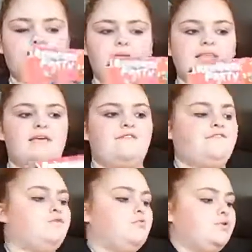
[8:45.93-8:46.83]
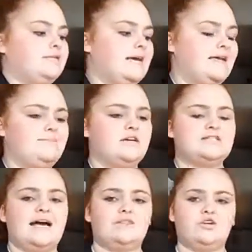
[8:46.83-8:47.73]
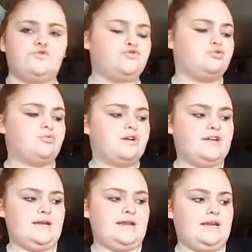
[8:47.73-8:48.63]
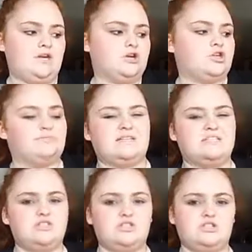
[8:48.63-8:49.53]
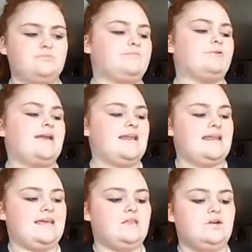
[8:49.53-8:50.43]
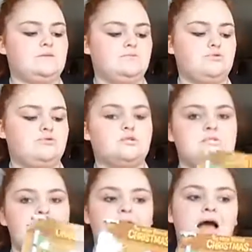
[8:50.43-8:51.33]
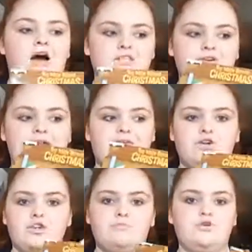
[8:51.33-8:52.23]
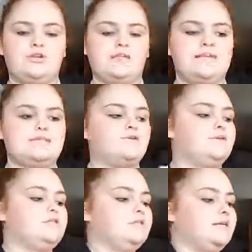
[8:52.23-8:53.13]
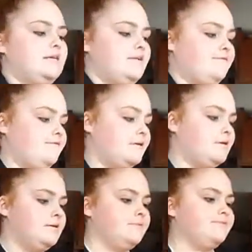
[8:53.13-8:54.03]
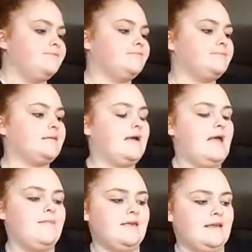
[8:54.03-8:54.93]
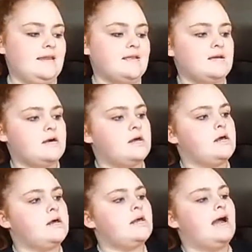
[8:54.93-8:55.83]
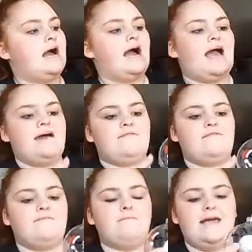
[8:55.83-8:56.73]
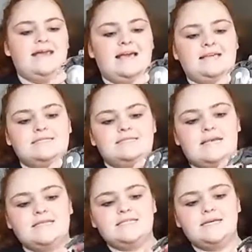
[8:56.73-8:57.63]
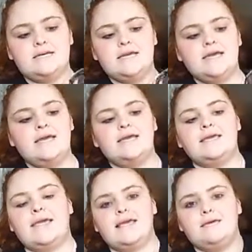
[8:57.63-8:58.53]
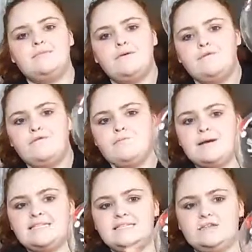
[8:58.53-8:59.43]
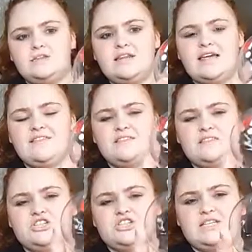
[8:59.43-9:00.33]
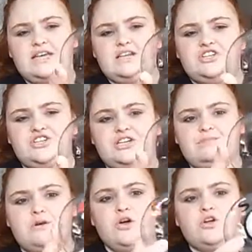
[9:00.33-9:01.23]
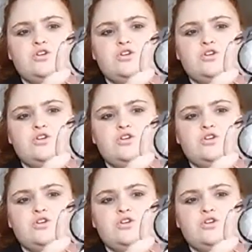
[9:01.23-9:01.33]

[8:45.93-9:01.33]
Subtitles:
going to be left one day because I love to read and encourage my son to read, and he loves books. I also have another book that he's going to leave. And then I have made a Santa cam for my son. This is just a cheap